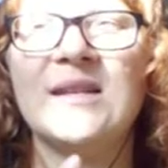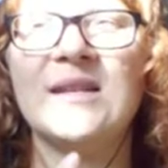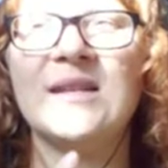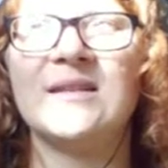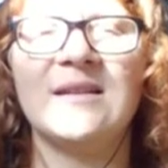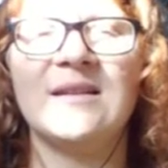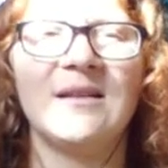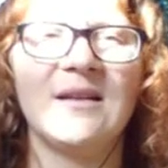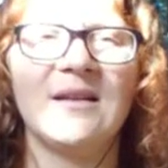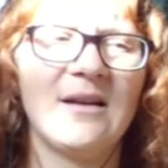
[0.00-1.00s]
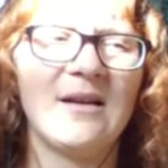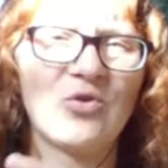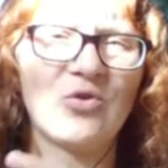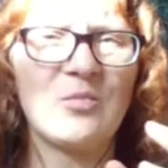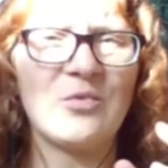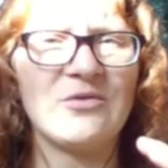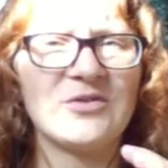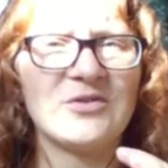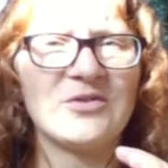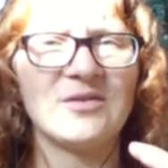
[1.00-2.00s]
it in uh, short
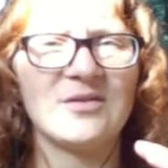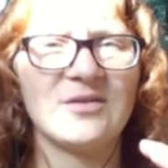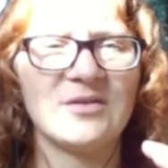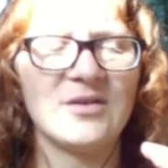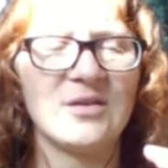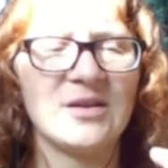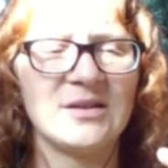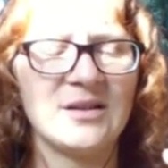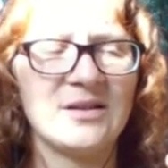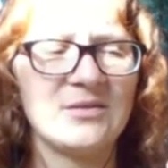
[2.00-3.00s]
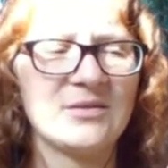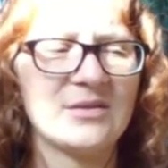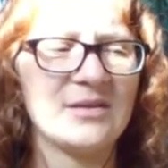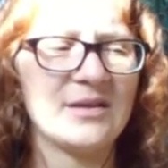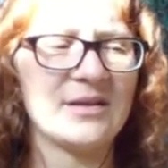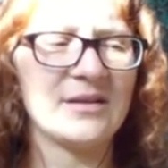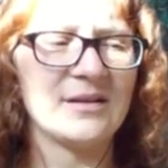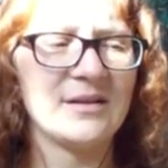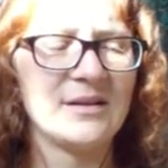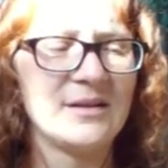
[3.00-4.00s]
bursts so that I don't uh,
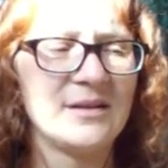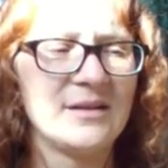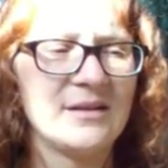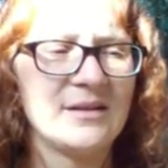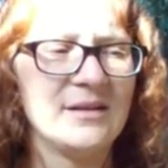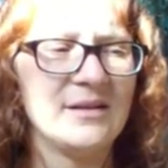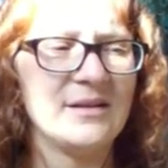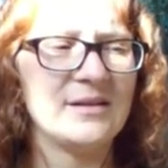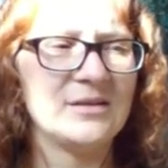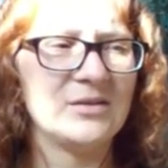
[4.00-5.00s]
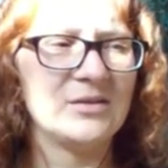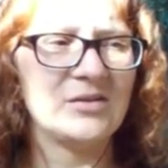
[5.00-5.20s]
uh, so, so, that